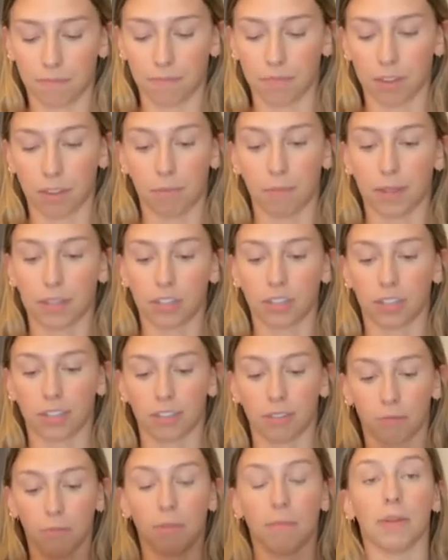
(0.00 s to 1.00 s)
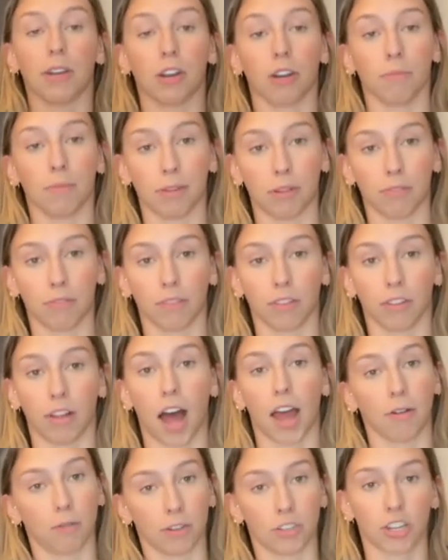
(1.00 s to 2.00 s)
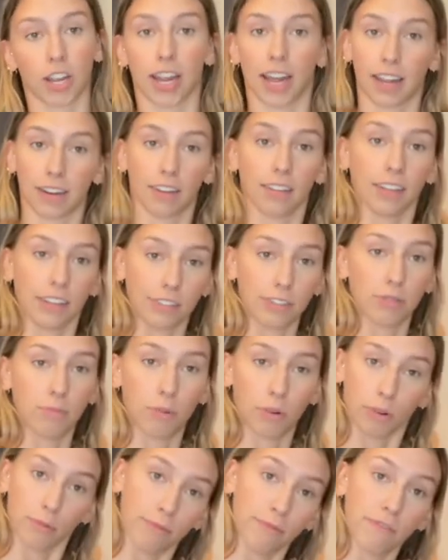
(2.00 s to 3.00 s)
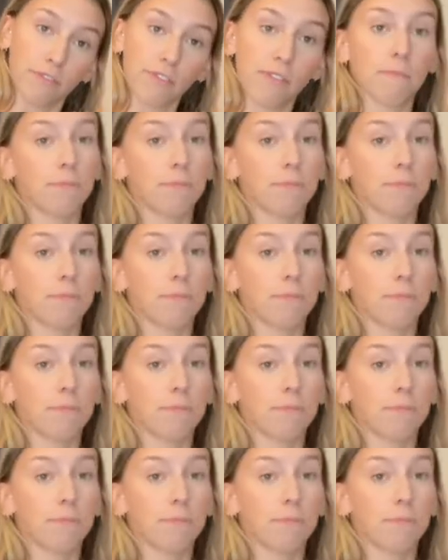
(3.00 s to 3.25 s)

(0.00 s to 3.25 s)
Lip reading: You big chested women are beautiful. I wish I had a little more oomph,